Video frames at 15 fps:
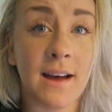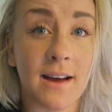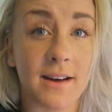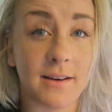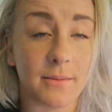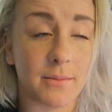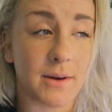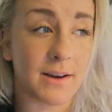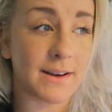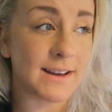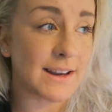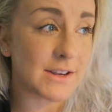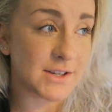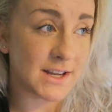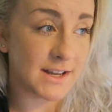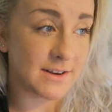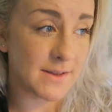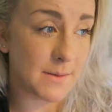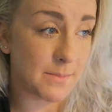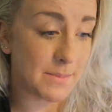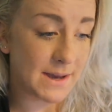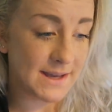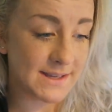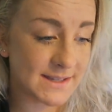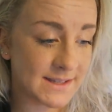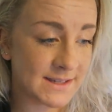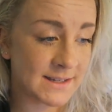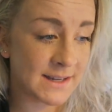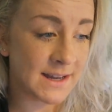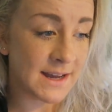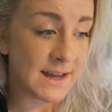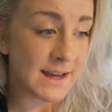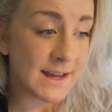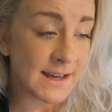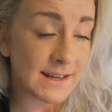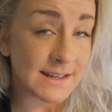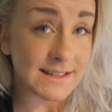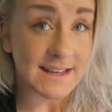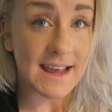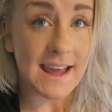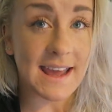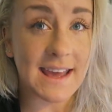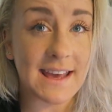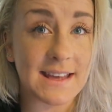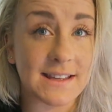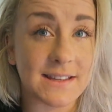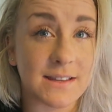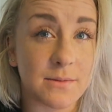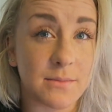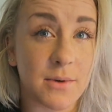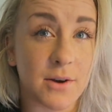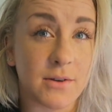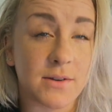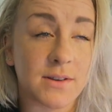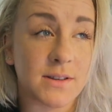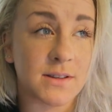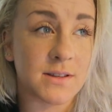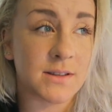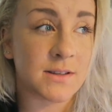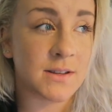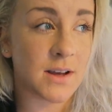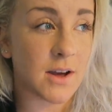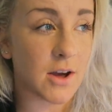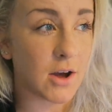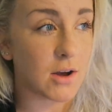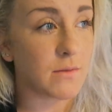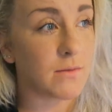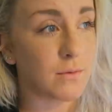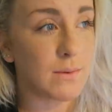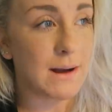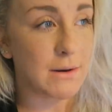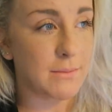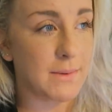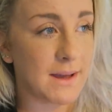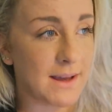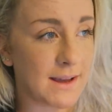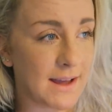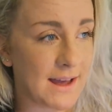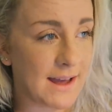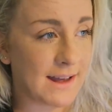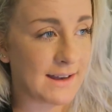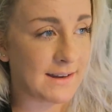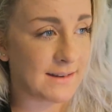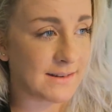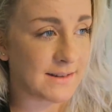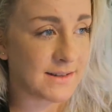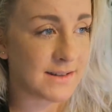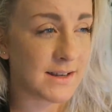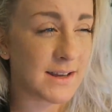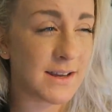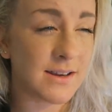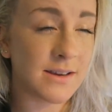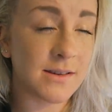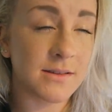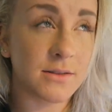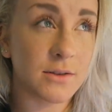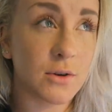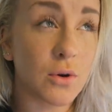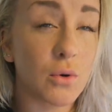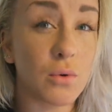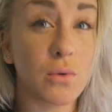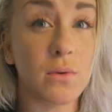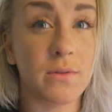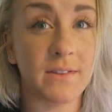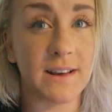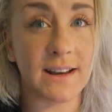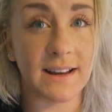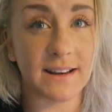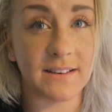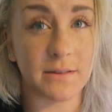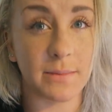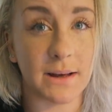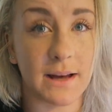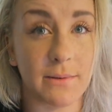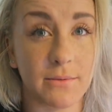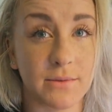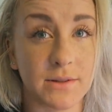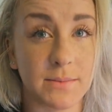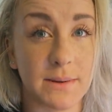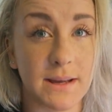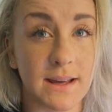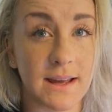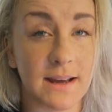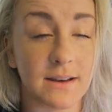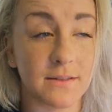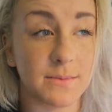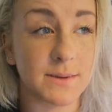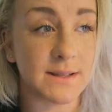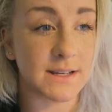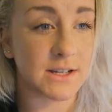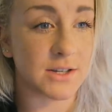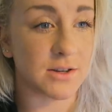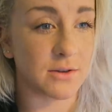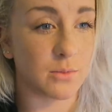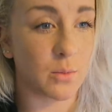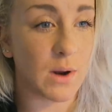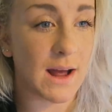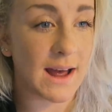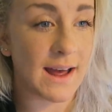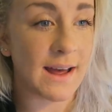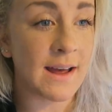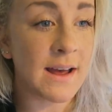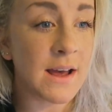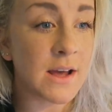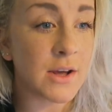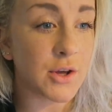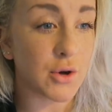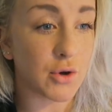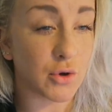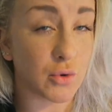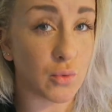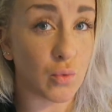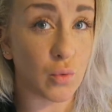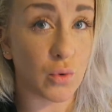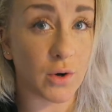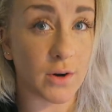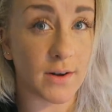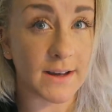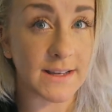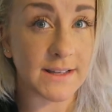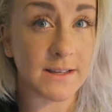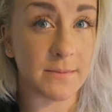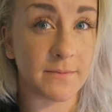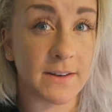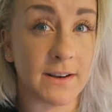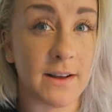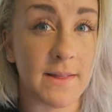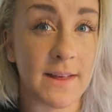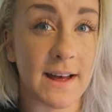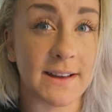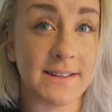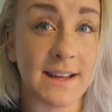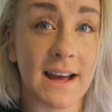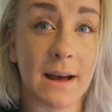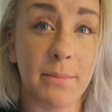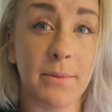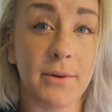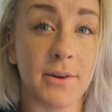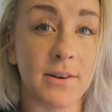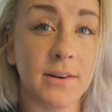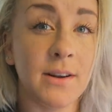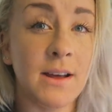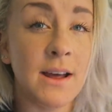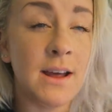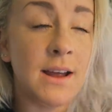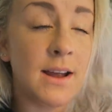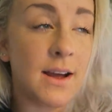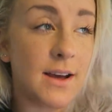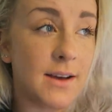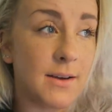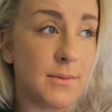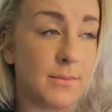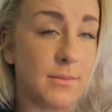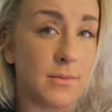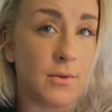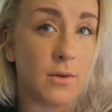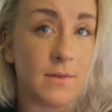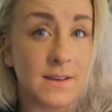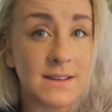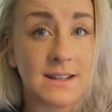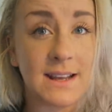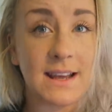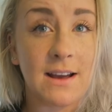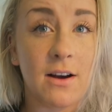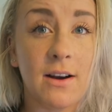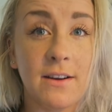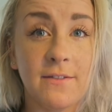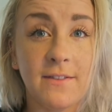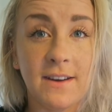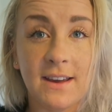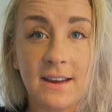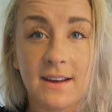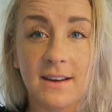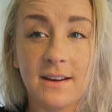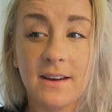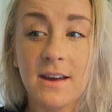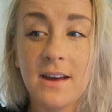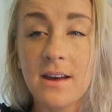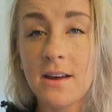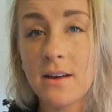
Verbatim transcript: um, I literally had like the best day it's the most overwhelming and cool feeling to be able to be in a position where you can organise something like that to happen um, obviously I think